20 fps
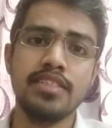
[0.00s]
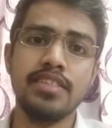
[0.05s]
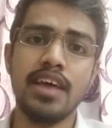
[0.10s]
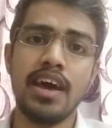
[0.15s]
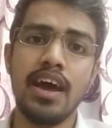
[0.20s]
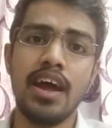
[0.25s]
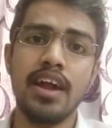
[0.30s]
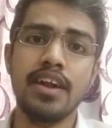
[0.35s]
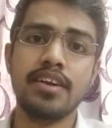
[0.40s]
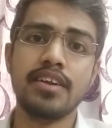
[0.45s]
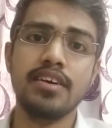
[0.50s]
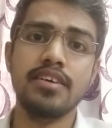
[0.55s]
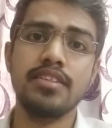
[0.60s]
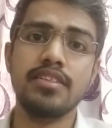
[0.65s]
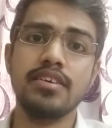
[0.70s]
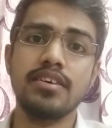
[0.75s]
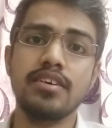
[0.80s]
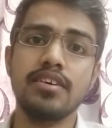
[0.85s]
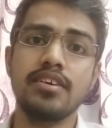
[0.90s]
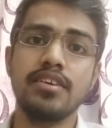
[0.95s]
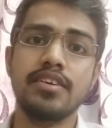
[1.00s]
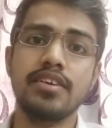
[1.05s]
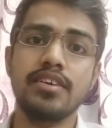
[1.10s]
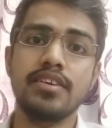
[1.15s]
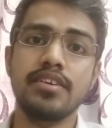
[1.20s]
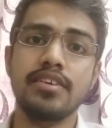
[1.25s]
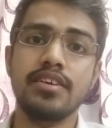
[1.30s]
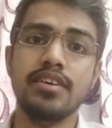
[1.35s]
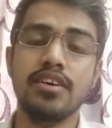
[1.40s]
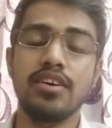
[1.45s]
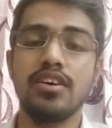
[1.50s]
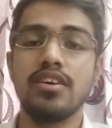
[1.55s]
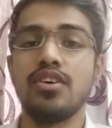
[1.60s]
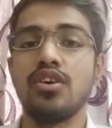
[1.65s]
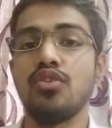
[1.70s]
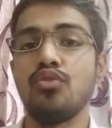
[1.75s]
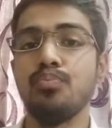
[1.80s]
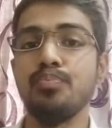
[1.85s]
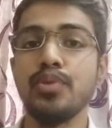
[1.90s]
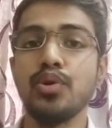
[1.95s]
that the
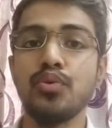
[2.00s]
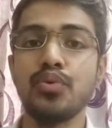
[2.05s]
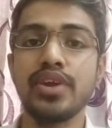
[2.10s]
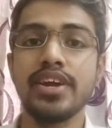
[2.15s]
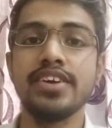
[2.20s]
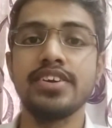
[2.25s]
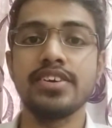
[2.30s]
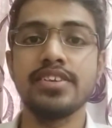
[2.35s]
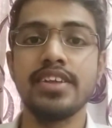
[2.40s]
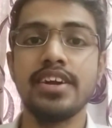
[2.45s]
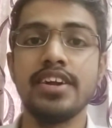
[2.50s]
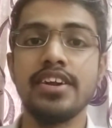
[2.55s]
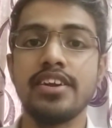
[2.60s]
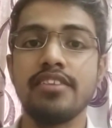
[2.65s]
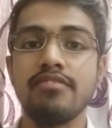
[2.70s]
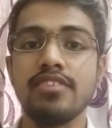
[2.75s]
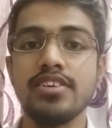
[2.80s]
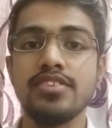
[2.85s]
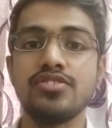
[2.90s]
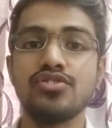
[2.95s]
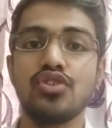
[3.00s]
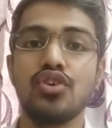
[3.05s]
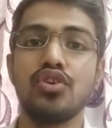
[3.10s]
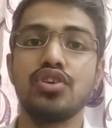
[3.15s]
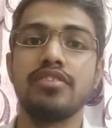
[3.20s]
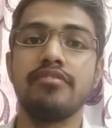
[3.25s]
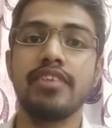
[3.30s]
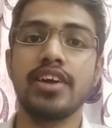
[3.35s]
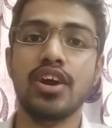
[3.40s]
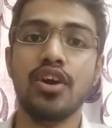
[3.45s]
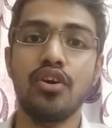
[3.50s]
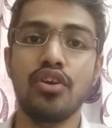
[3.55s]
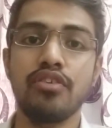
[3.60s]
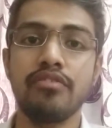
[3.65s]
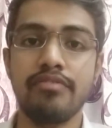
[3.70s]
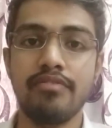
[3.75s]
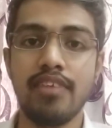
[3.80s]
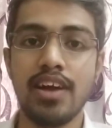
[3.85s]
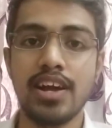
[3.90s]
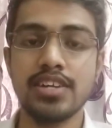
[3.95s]
mutation entries or the record of